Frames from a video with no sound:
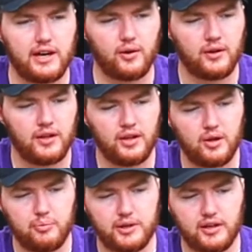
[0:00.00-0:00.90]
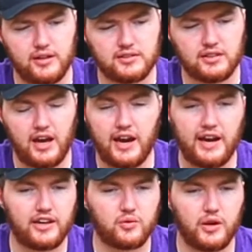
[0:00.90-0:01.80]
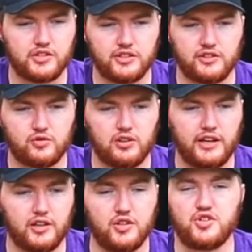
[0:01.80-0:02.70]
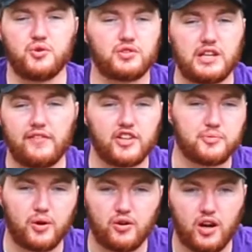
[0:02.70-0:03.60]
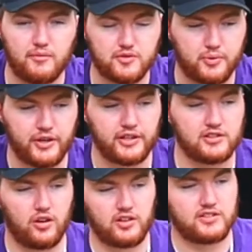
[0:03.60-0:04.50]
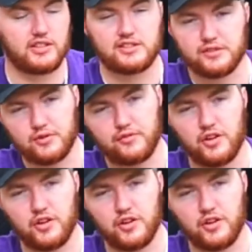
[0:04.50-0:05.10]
out. Because I had questions like, could you use 7-inch Pro Comp springs on a 6-inch rough